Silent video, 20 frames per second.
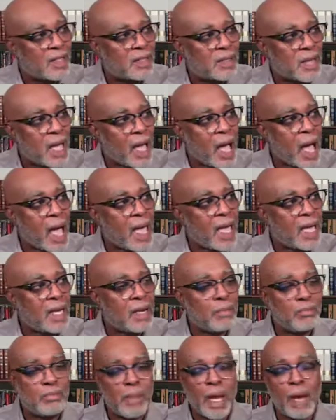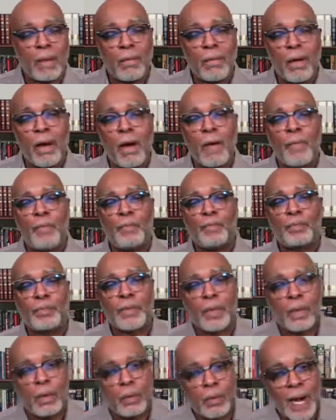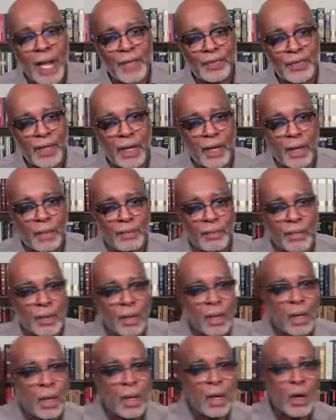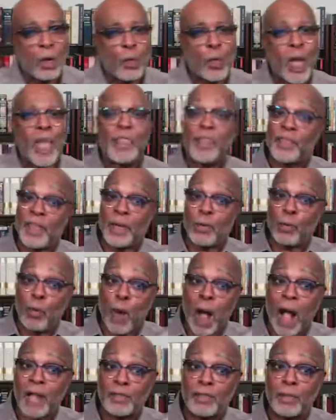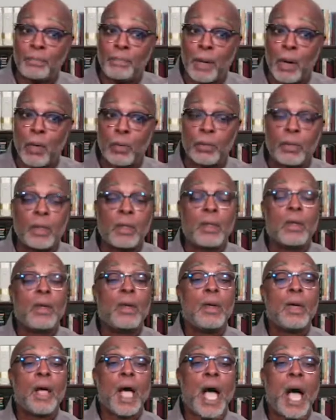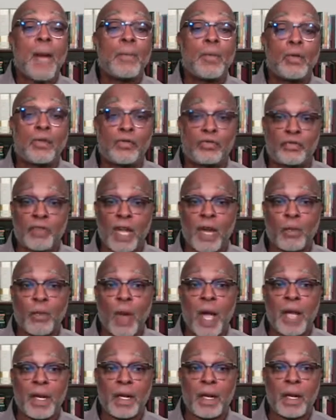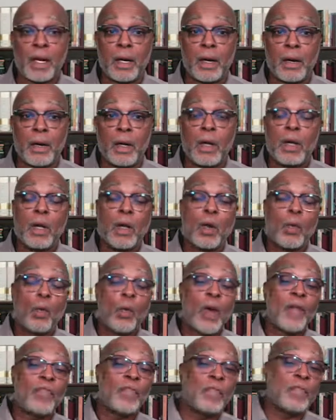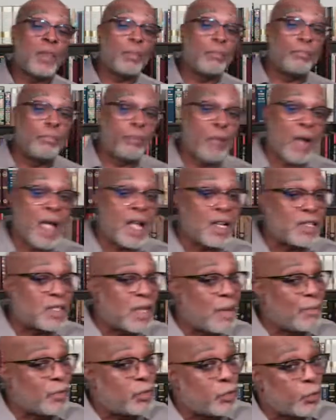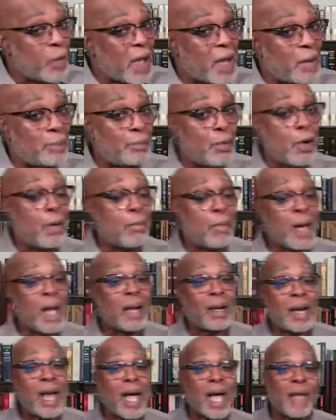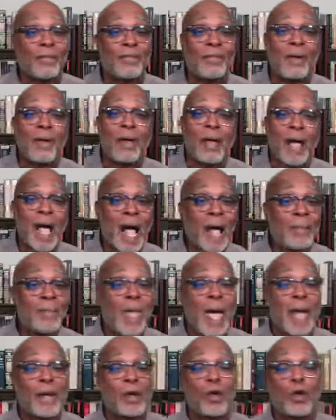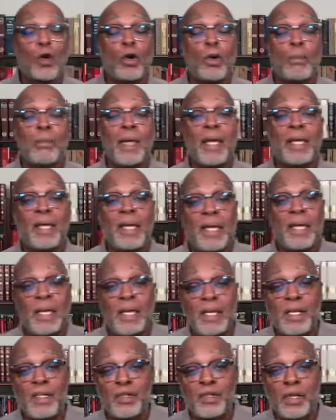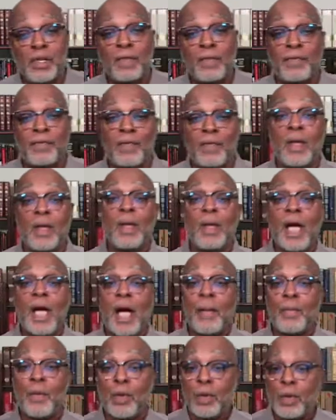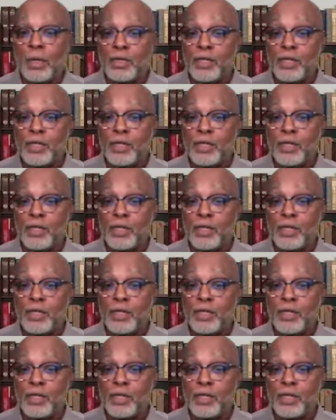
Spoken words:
I had it better off right there. Rather than rock the boat, I'm going to stay right here. Rather than bring some threat upon my life, I'm not going to make any shift. I'm not